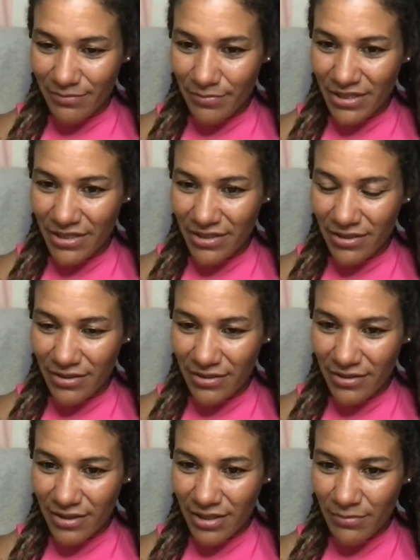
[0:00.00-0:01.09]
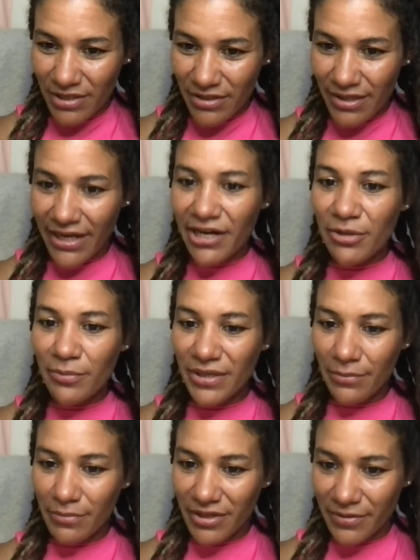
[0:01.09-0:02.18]
BNB,
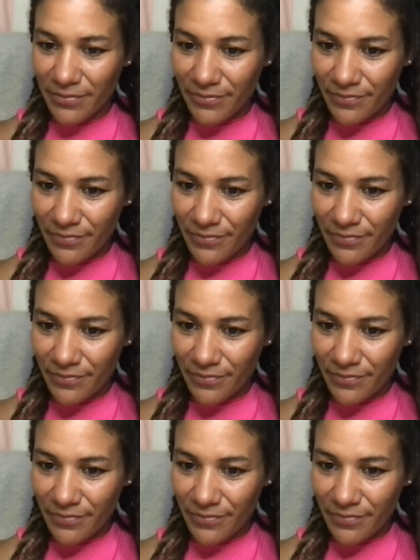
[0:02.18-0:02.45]
Airbnb,